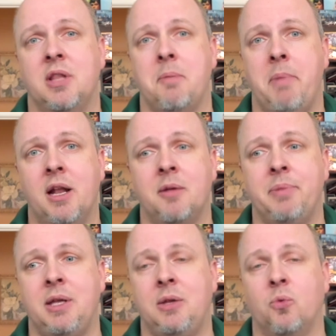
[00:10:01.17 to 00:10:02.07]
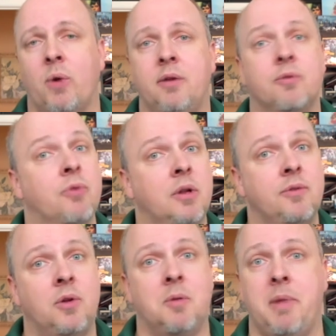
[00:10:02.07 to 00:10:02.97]
They may not be right in front of
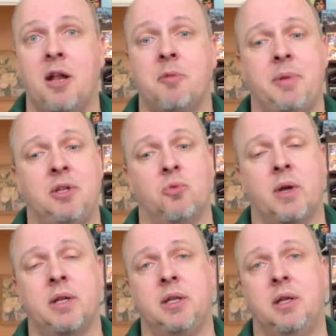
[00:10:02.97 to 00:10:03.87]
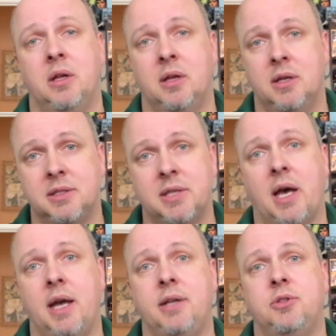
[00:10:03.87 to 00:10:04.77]
you. It may not be directly
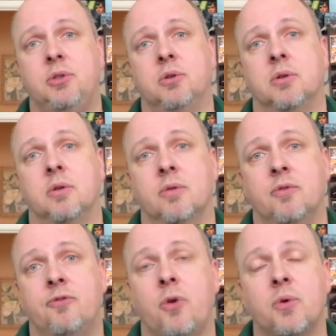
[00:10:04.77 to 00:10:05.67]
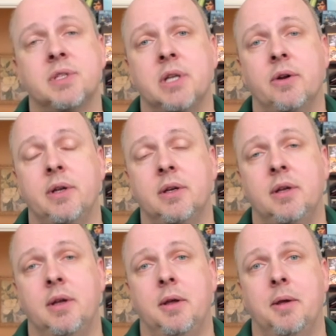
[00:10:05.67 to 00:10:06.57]
tied to your focus area,
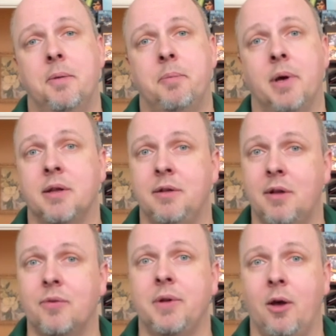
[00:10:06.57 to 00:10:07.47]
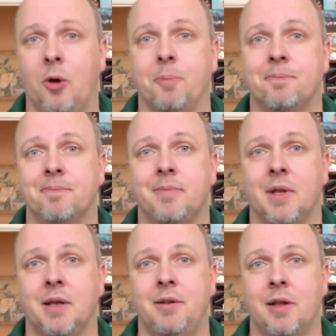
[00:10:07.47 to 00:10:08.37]
but can definitely help
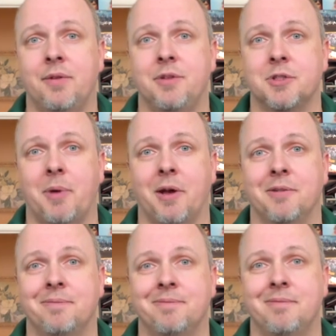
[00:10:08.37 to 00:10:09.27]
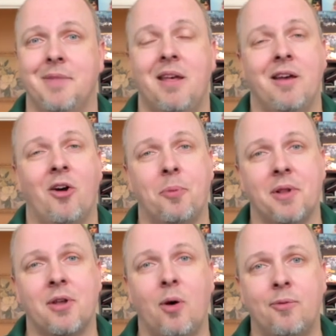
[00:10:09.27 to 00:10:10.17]
and can definitely inspire. Hope
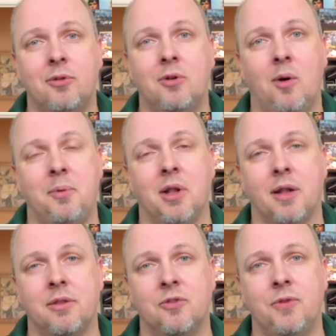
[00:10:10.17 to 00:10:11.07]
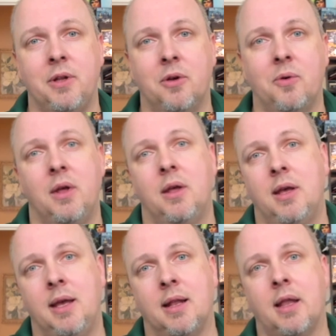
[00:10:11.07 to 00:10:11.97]
that's helpful. Hope you like this video.
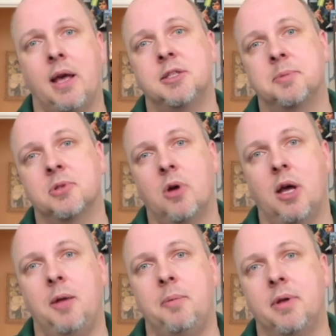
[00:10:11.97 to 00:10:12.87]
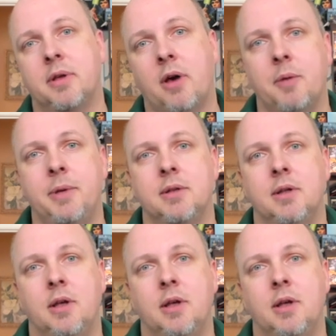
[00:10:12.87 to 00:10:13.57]
Hit like, subscribe, comment,